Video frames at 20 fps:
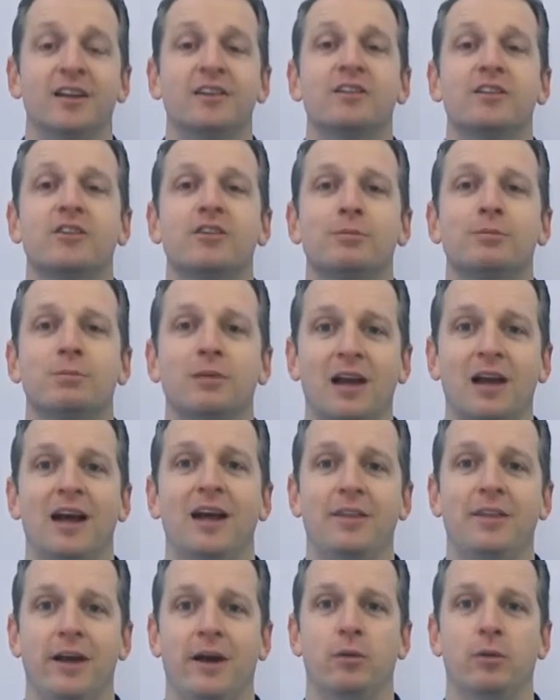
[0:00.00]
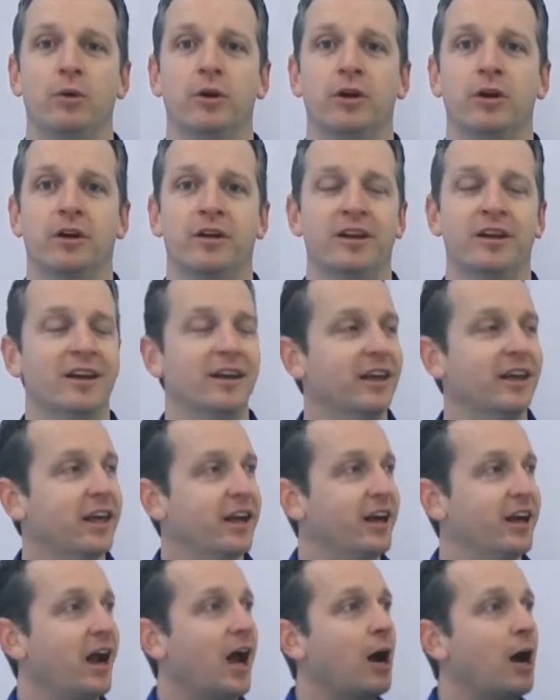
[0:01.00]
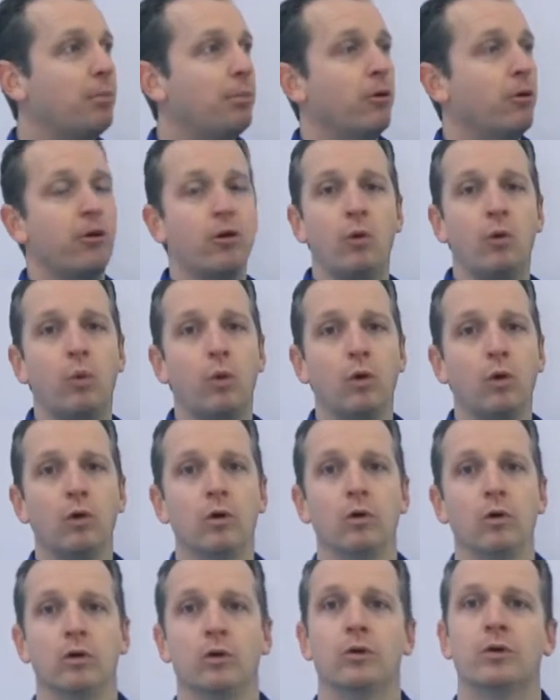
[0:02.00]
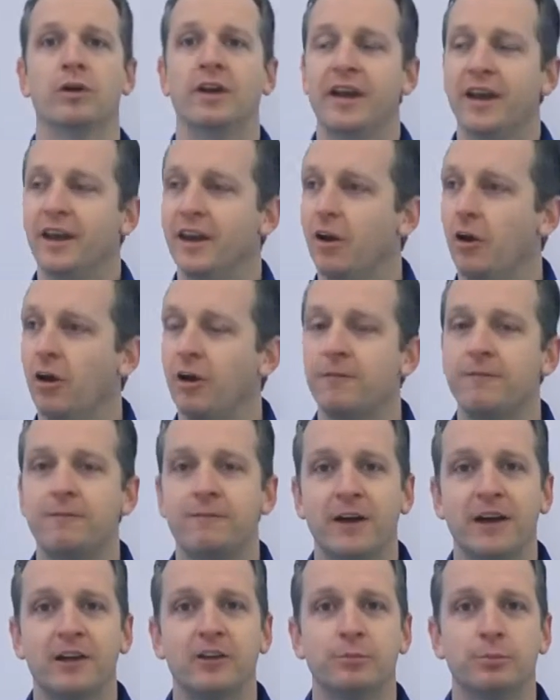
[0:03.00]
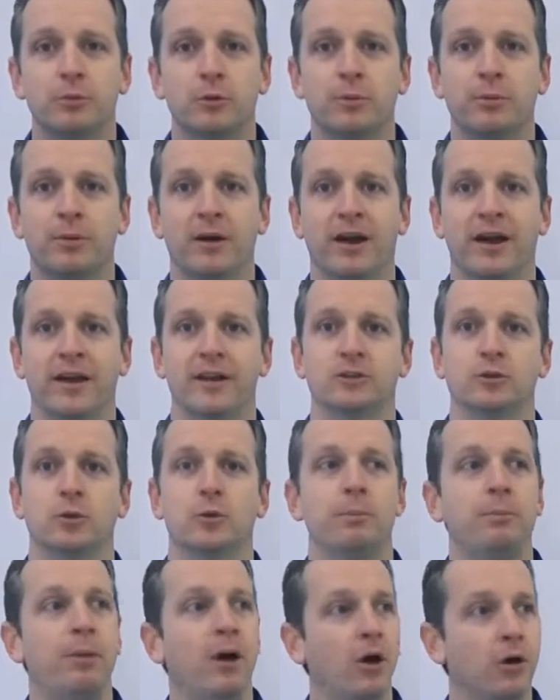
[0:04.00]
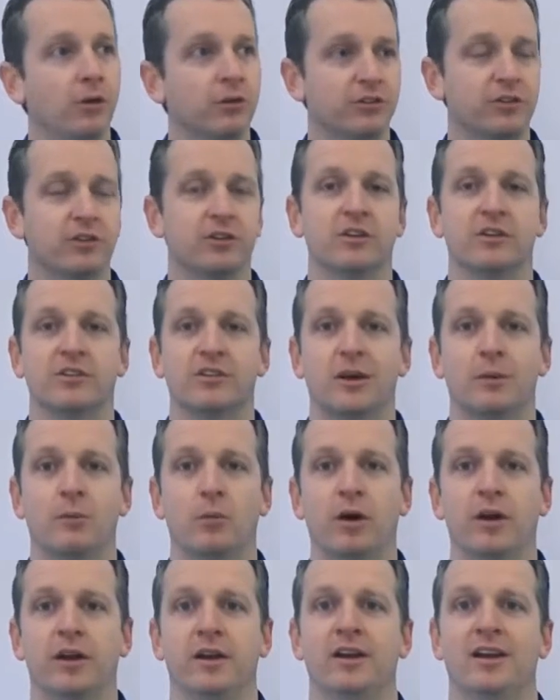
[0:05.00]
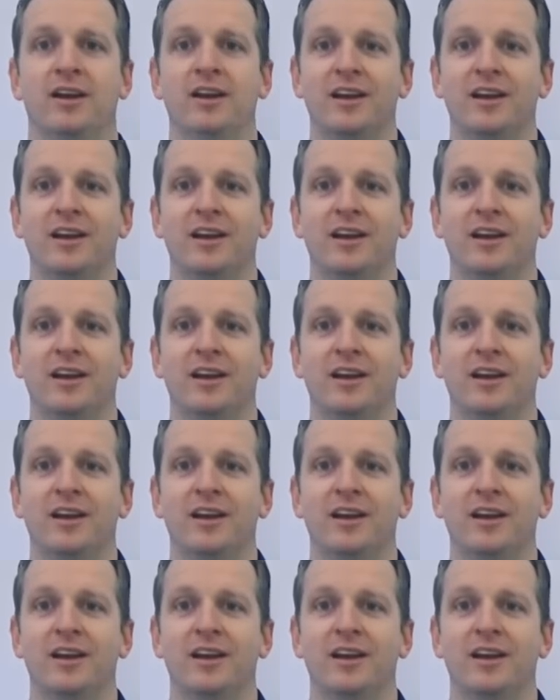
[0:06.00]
display that work. Get it up on a wall or get it on a Facebook page or post it to someone.